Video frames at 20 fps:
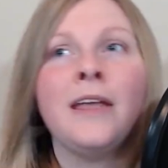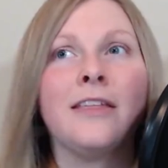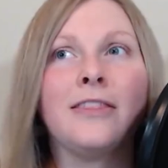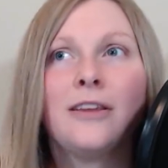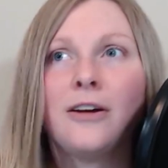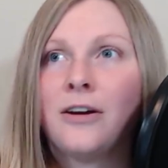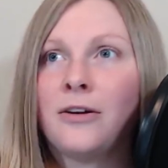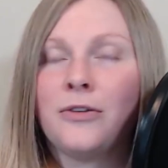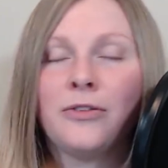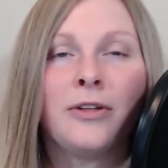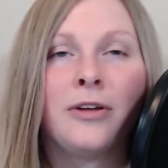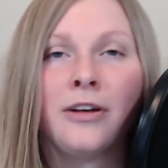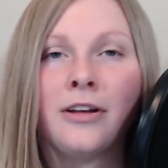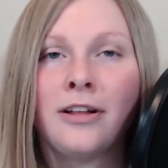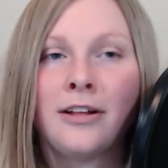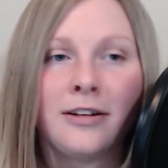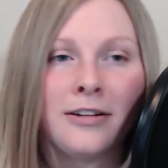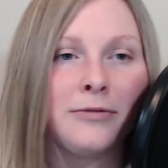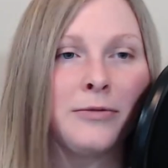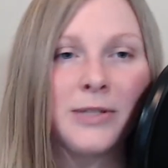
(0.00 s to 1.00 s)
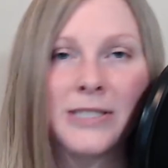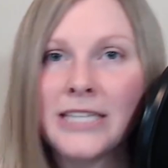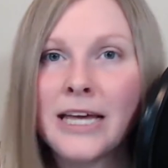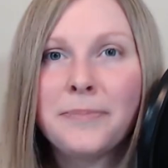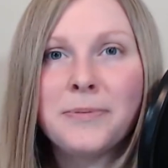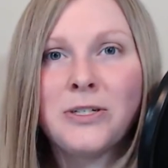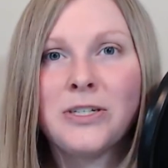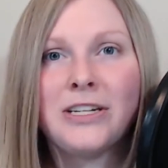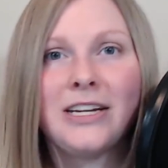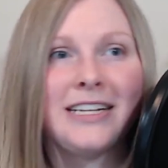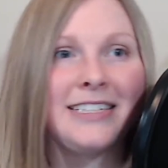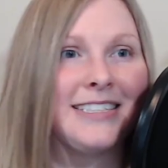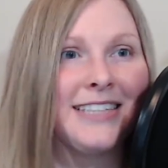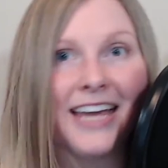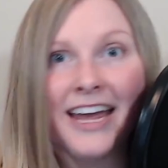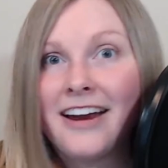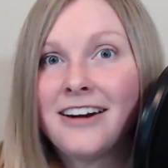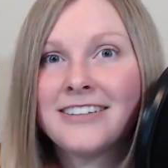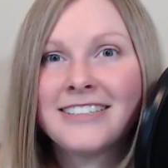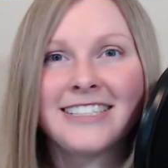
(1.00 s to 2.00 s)
The receptionist, the
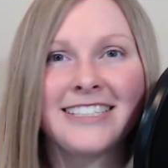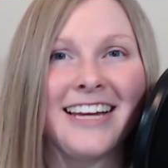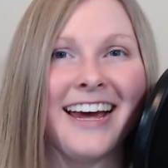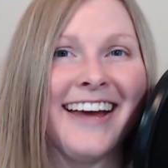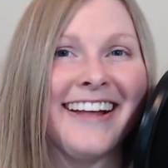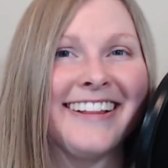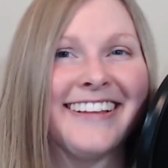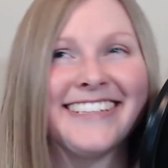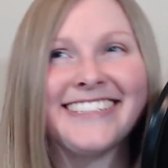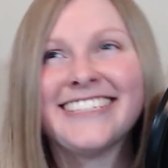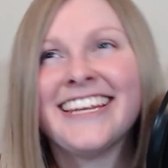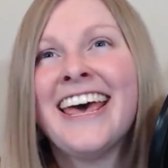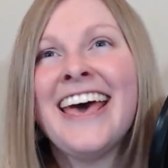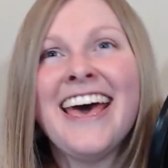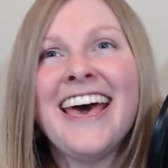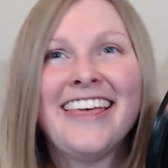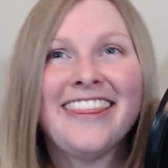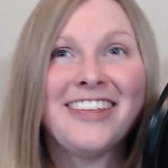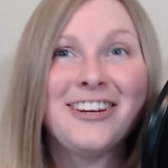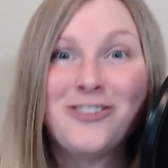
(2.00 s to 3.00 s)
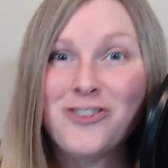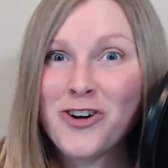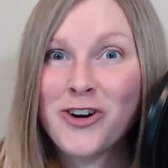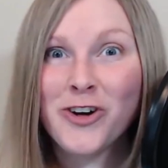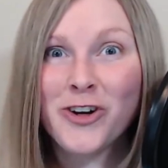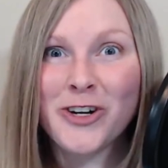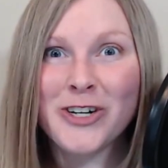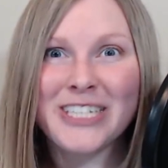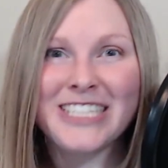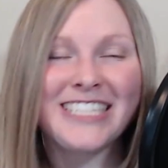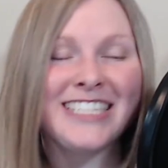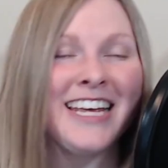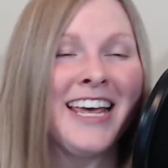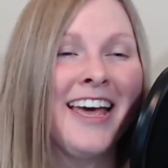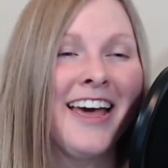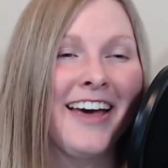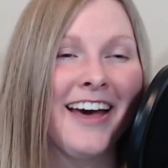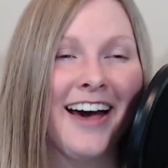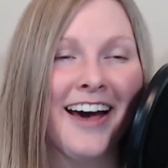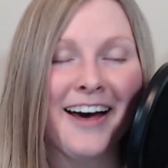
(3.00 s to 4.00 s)
hairstylist, the nurse,
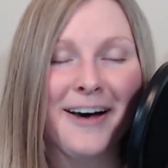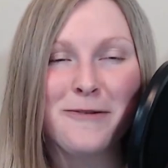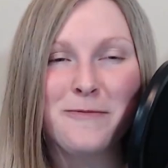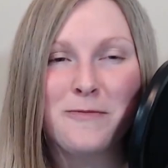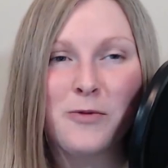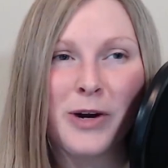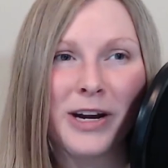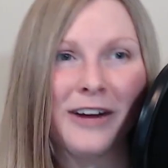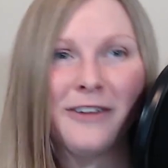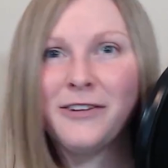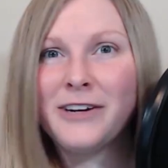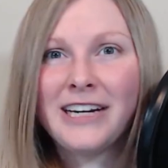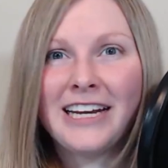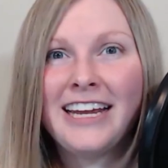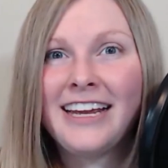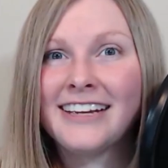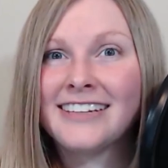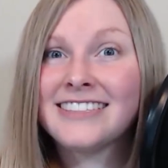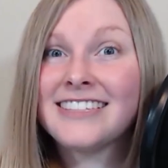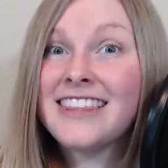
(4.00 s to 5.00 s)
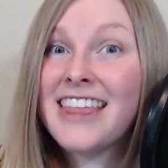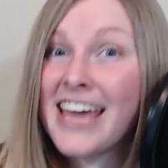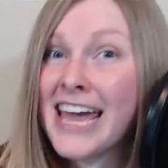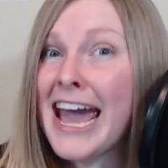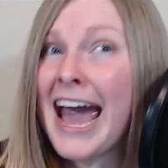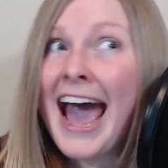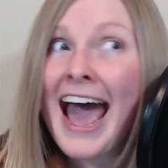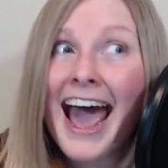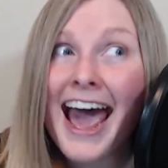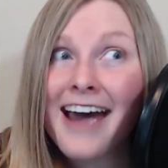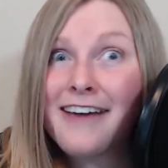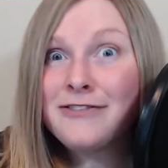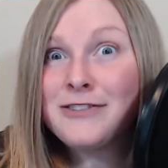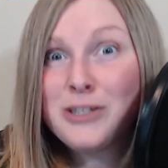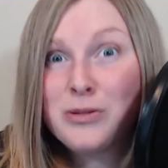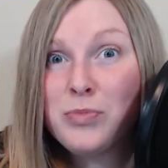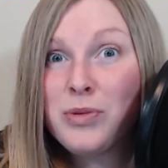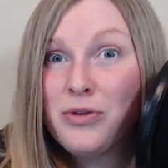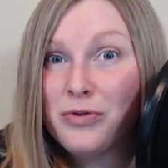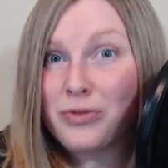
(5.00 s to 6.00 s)
whatever it is, they have
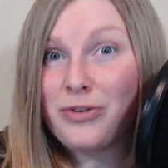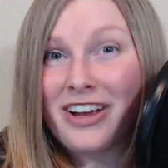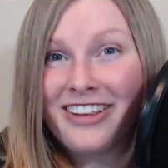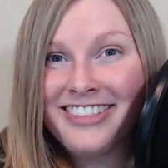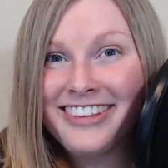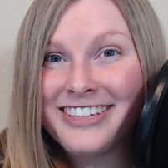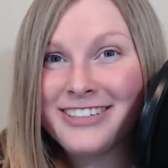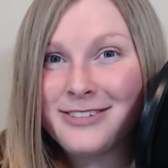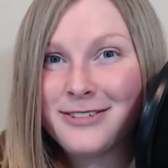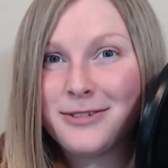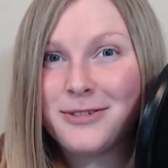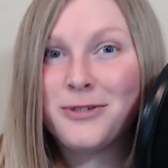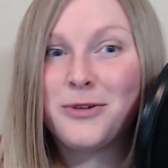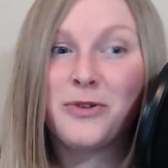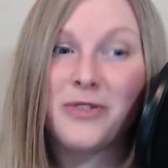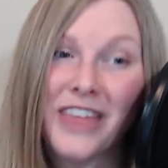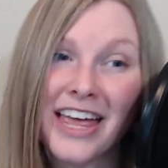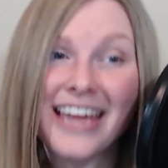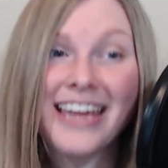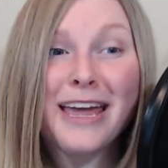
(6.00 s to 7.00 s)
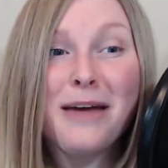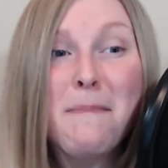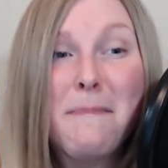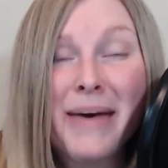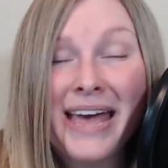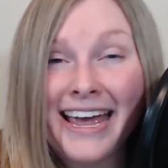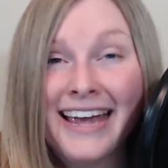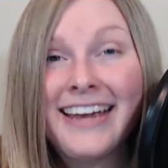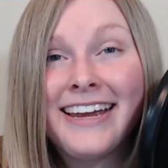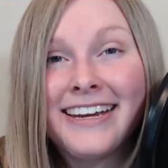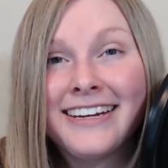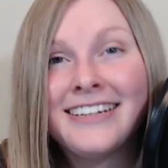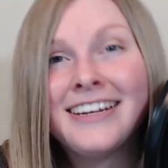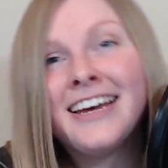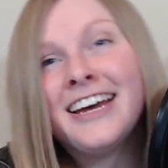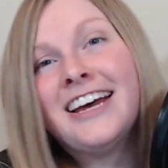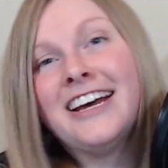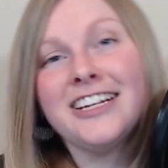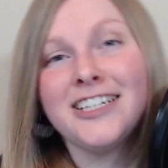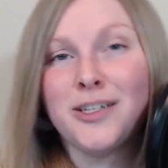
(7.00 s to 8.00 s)
to be friendly to you. They get paid
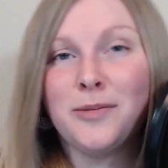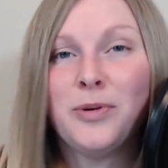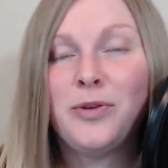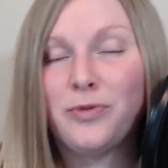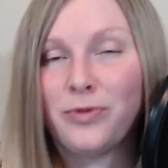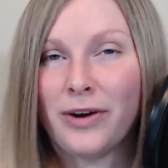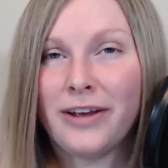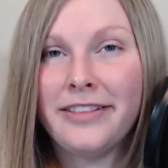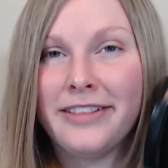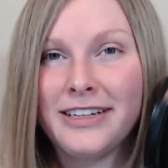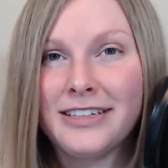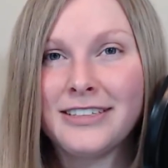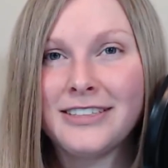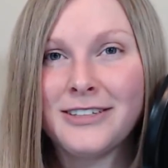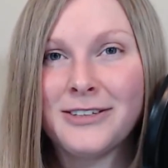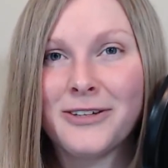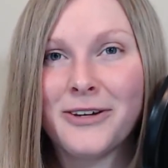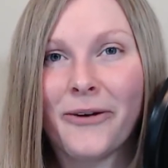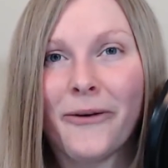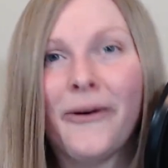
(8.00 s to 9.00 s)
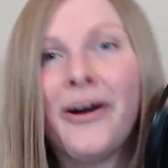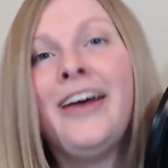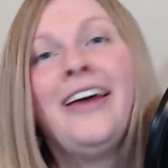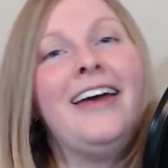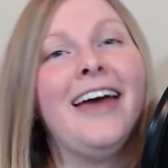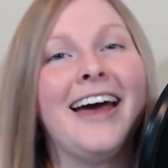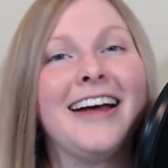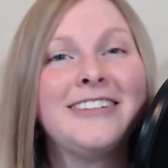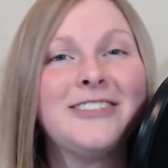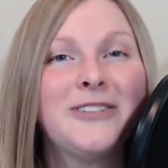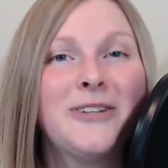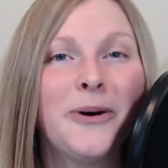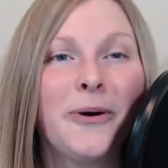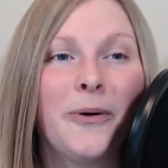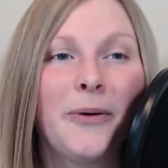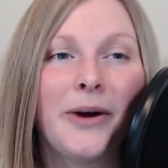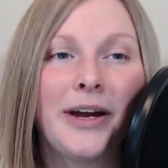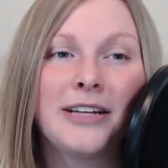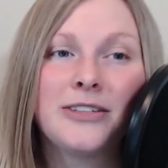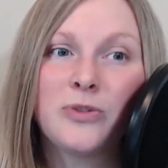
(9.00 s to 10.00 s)
to be friendly to you. And
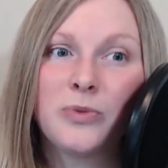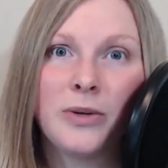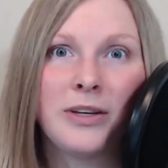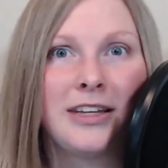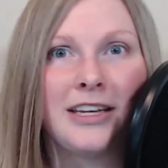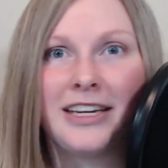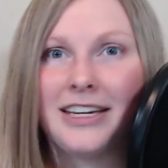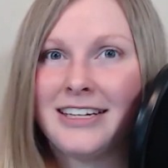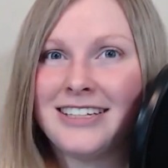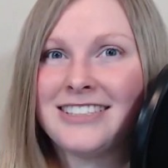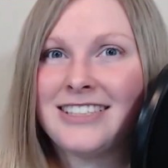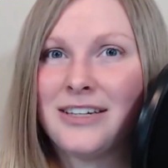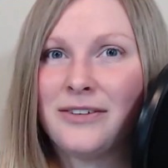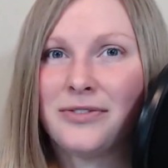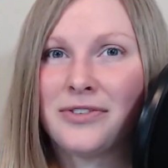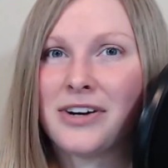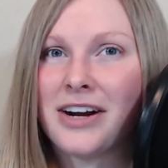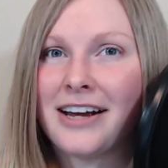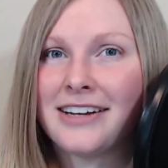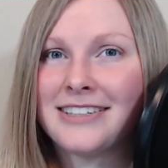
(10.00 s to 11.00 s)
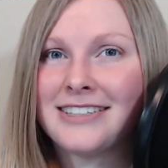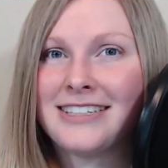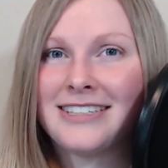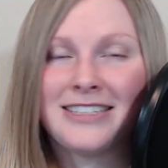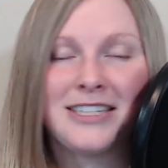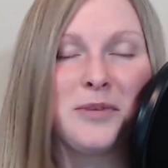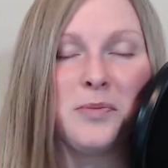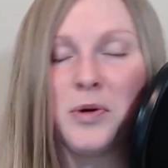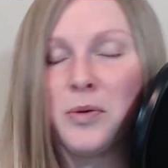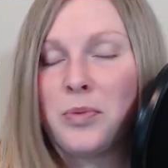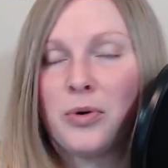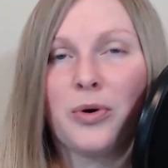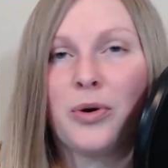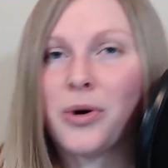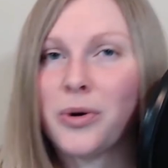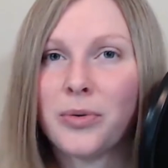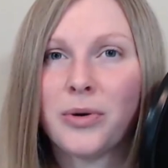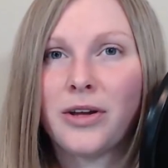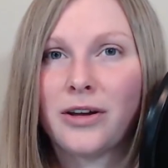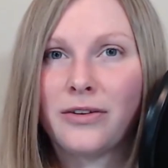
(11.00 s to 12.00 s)
so it's really easy for us to see people who
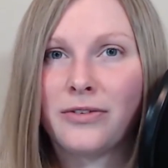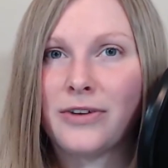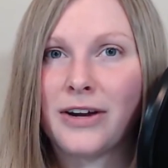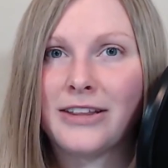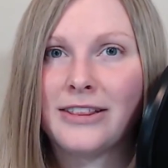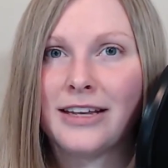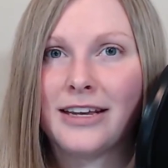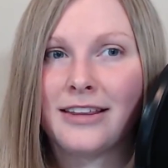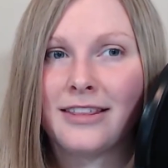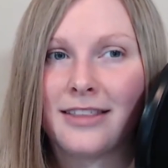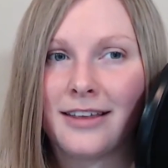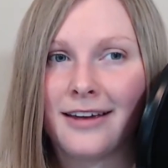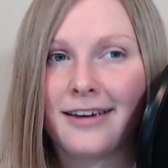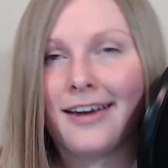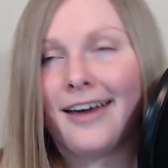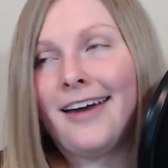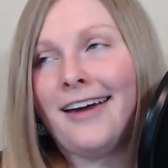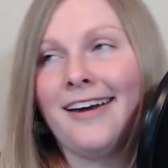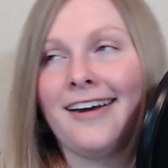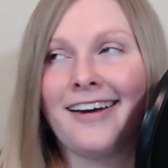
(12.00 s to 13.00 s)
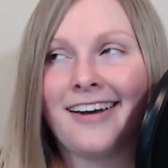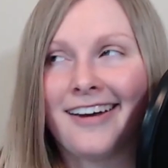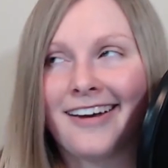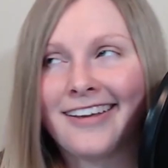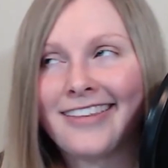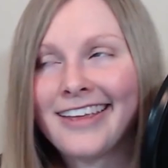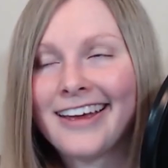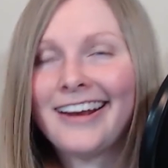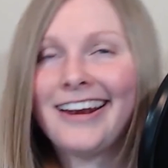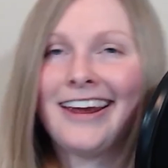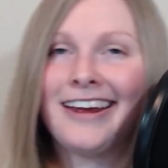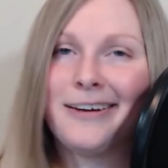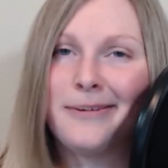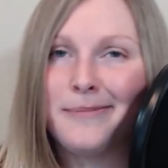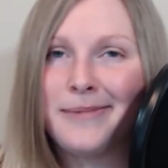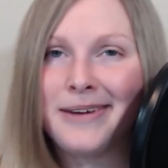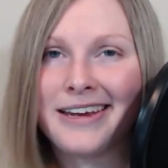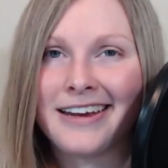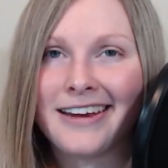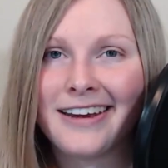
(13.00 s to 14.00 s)
are really friendly and think, hey, they like
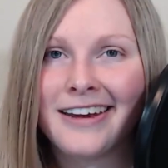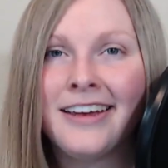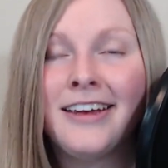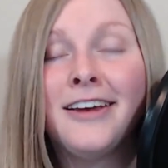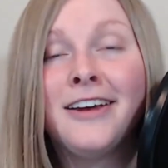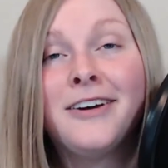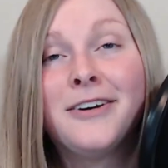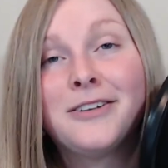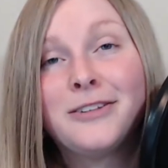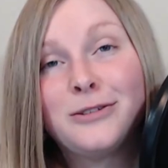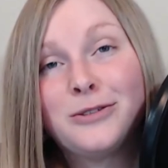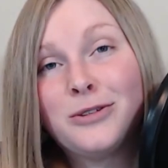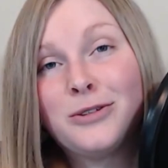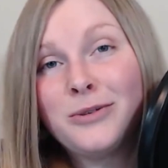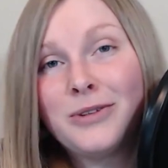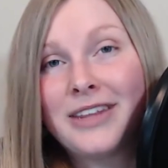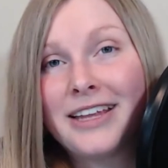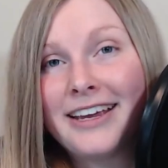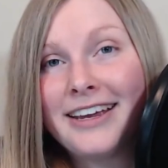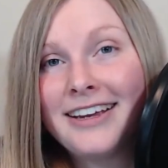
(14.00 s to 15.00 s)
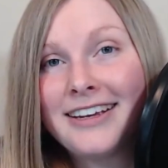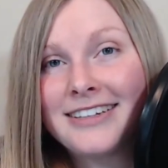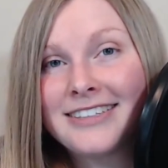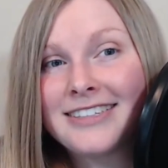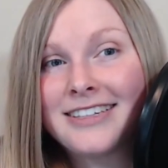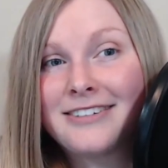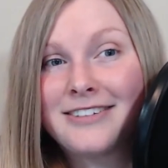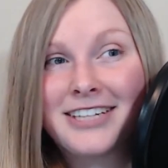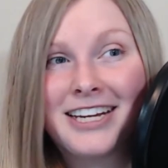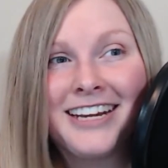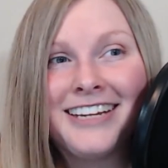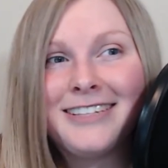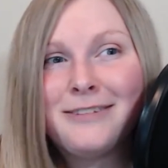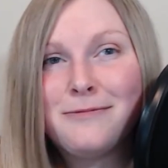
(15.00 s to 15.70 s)
me. The truth is, if she's